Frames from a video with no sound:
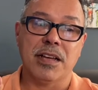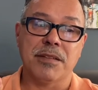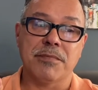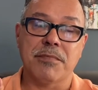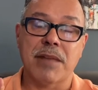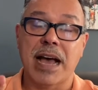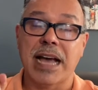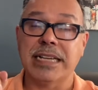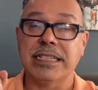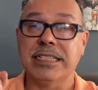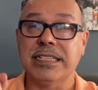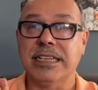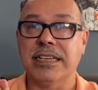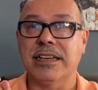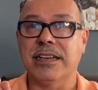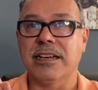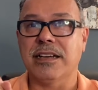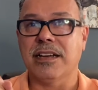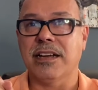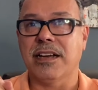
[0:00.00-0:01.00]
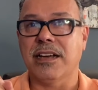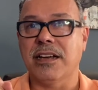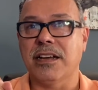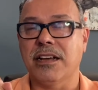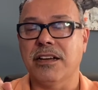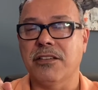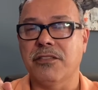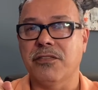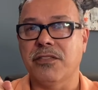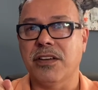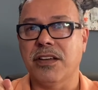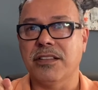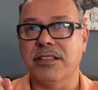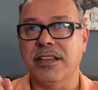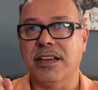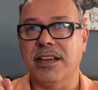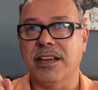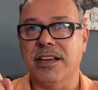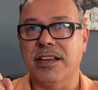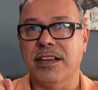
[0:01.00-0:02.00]
idea of
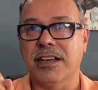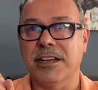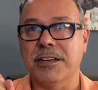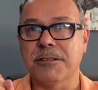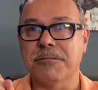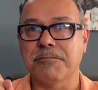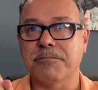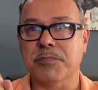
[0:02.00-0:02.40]
the